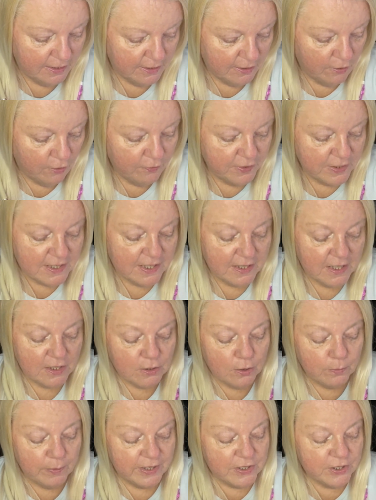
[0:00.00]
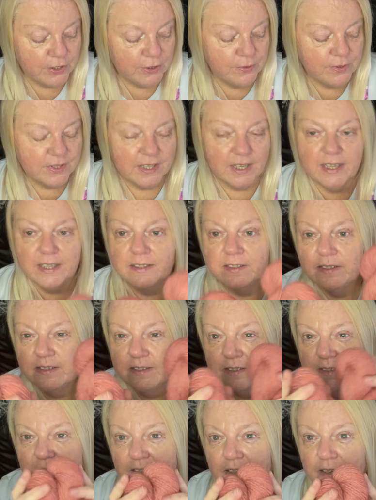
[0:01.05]
Obviously there's always two
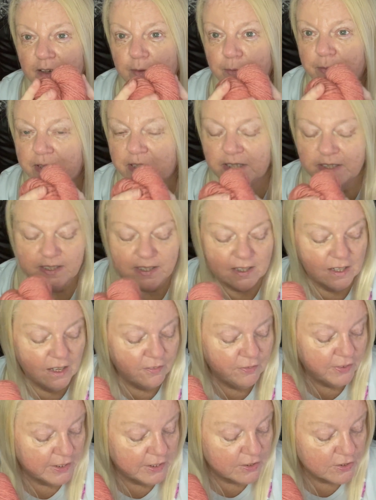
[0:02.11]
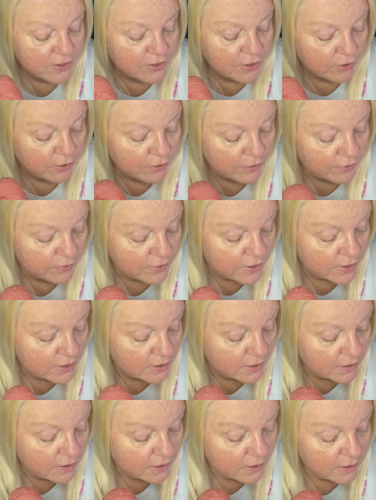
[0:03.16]
skeins, but it's lovely and soft.
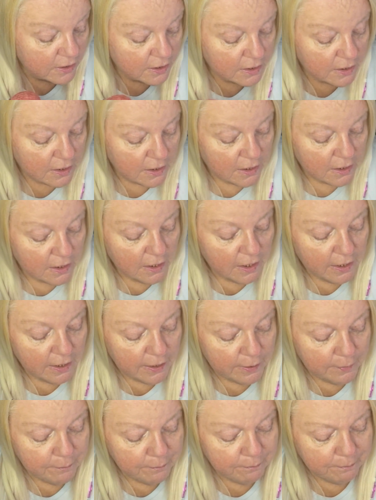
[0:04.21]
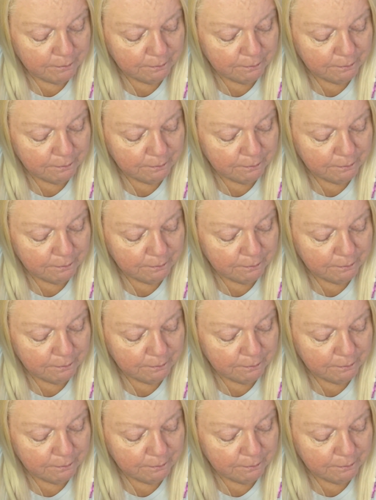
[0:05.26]
Um